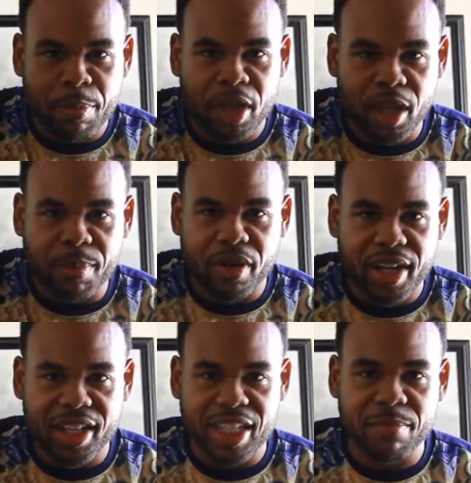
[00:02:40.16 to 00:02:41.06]
it up, all
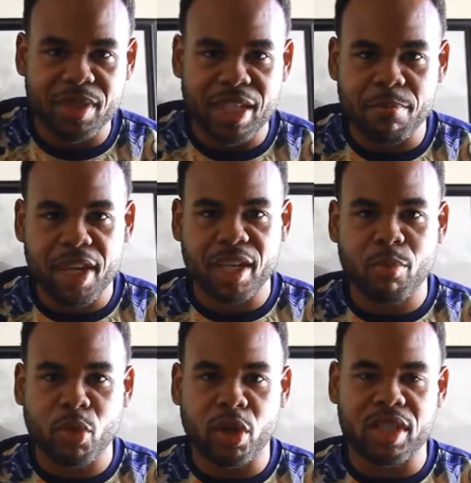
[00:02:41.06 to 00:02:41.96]
right? Keep
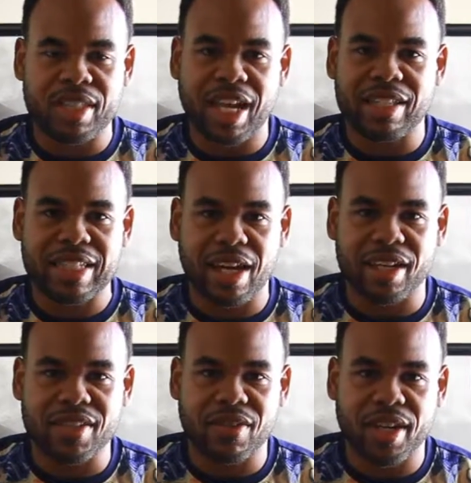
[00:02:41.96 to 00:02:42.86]
making more style
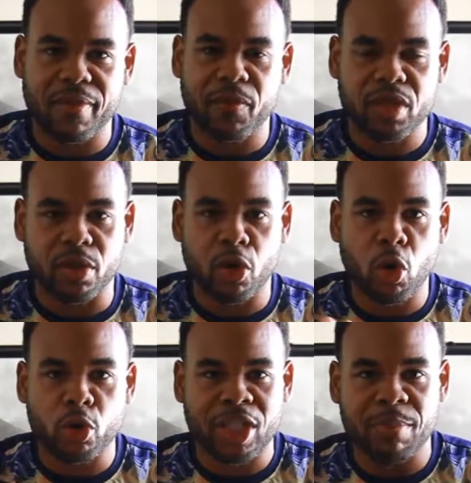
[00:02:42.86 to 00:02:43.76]
socks, all right? So the
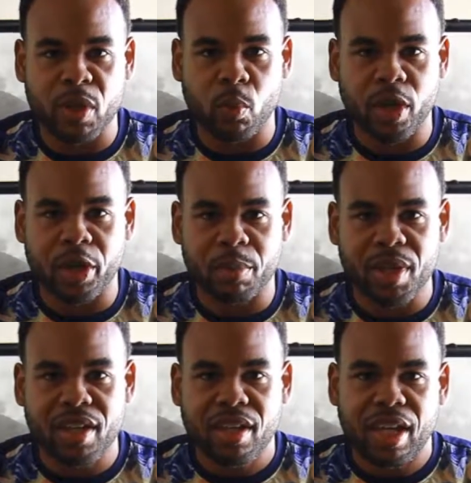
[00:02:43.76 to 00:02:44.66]
whole team can wear them
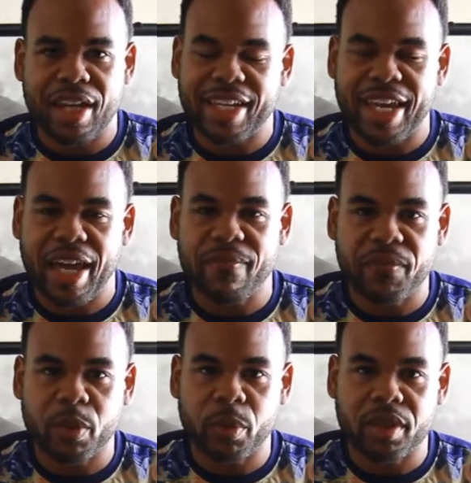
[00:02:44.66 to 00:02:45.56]
and they can have
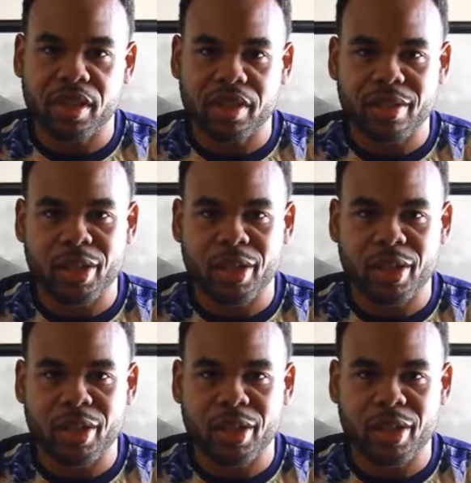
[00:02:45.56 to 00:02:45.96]
fun with it,